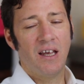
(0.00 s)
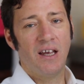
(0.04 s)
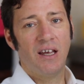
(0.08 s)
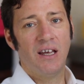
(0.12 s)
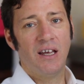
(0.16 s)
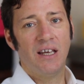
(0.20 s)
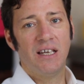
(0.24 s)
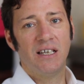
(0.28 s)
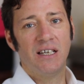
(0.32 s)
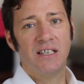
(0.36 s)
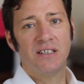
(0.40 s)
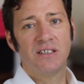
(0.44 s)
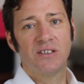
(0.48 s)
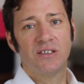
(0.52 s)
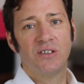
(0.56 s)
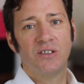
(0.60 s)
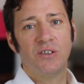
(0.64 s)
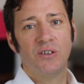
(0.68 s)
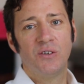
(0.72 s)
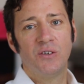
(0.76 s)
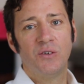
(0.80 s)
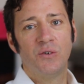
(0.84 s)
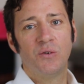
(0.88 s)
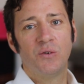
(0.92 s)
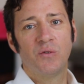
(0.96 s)
is
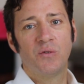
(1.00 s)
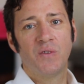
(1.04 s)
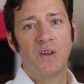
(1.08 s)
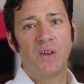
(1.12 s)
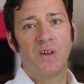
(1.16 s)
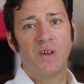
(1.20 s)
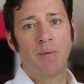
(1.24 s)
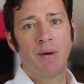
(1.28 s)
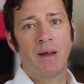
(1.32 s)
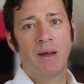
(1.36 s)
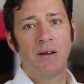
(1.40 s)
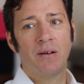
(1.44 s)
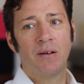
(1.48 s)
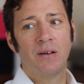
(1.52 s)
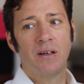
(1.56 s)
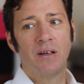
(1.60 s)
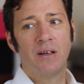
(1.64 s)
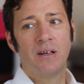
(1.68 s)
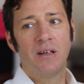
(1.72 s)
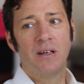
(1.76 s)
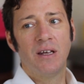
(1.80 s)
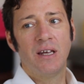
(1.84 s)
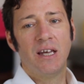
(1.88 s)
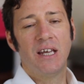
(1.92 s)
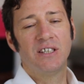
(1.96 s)
to think about,
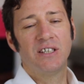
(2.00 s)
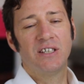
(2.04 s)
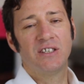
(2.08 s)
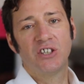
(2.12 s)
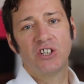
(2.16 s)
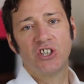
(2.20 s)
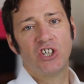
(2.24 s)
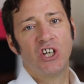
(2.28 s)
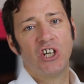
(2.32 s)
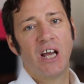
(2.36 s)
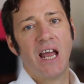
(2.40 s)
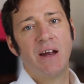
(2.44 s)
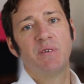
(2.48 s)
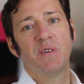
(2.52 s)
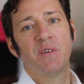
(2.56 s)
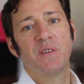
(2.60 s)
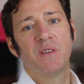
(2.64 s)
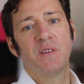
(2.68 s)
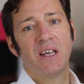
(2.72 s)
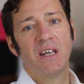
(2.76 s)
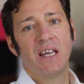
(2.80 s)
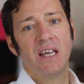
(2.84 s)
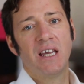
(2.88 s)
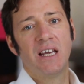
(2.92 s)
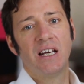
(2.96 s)
it's just chuck
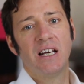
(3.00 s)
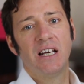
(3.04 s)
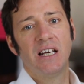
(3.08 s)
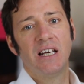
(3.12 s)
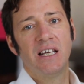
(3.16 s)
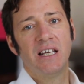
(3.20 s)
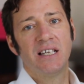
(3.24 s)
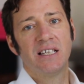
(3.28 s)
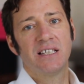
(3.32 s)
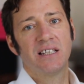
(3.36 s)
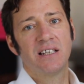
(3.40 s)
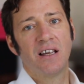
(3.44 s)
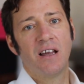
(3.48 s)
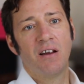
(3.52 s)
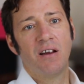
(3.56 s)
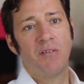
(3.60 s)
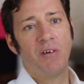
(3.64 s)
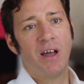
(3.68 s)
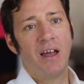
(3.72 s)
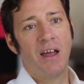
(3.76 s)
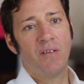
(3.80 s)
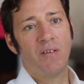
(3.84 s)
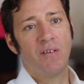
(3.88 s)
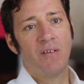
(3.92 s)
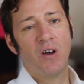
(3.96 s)
everything in a list and go,
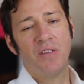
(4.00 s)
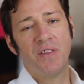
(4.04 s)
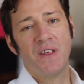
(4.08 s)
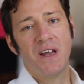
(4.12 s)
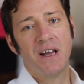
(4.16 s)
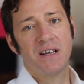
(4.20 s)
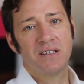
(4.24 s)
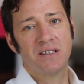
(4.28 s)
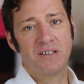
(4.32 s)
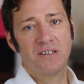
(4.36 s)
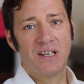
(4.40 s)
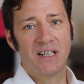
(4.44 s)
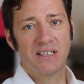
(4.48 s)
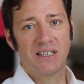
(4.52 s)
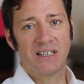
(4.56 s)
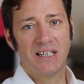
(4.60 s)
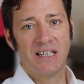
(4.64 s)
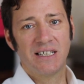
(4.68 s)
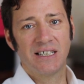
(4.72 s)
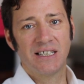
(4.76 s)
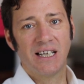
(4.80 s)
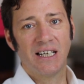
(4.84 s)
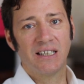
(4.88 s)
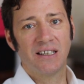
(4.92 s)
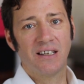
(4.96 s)
right, I've got 1,000 things I need
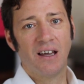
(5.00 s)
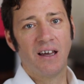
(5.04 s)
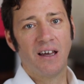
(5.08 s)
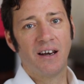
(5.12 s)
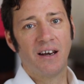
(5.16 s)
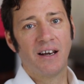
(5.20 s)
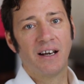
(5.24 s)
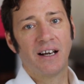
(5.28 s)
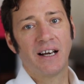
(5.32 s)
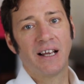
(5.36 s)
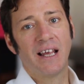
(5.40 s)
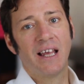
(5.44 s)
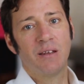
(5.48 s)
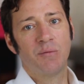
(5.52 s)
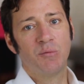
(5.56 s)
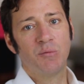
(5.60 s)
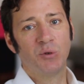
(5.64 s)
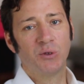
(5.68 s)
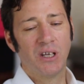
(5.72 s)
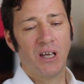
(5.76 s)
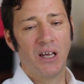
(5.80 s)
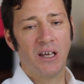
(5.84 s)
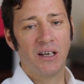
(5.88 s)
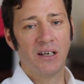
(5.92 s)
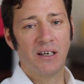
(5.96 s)
to get done, I'm going to get them all
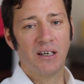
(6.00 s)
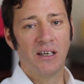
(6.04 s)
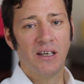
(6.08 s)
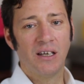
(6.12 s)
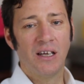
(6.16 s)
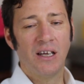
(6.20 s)
done,